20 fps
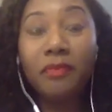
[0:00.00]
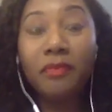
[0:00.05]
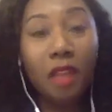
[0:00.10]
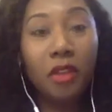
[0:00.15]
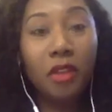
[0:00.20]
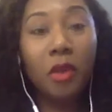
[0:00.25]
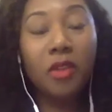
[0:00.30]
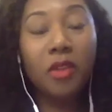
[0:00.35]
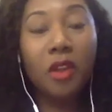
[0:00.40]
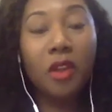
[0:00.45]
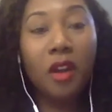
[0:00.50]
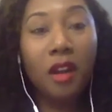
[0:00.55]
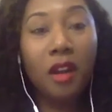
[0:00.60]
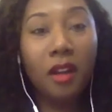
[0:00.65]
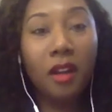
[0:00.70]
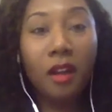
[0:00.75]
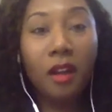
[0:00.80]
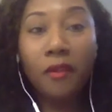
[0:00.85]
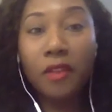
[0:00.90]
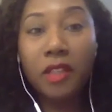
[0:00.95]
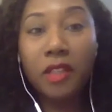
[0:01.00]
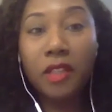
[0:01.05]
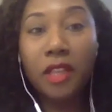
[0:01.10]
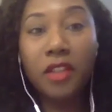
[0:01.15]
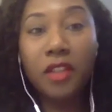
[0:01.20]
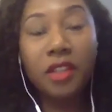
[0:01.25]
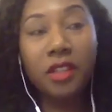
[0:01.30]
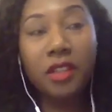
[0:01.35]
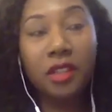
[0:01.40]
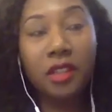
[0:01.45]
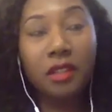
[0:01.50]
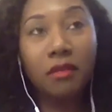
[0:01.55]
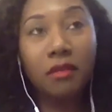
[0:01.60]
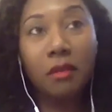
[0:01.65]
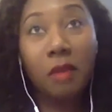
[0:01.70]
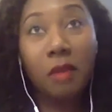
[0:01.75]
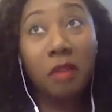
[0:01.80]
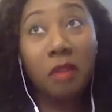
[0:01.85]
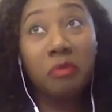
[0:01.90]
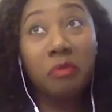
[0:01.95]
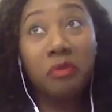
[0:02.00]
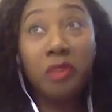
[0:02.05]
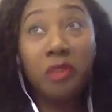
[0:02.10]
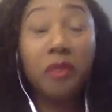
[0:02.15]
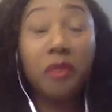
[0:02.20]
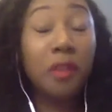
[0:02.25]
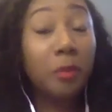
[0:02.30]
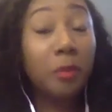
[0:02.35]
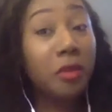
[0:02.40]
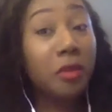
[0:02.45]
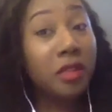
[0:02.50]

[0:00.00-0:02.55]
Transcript: those hard conversations, and about 50%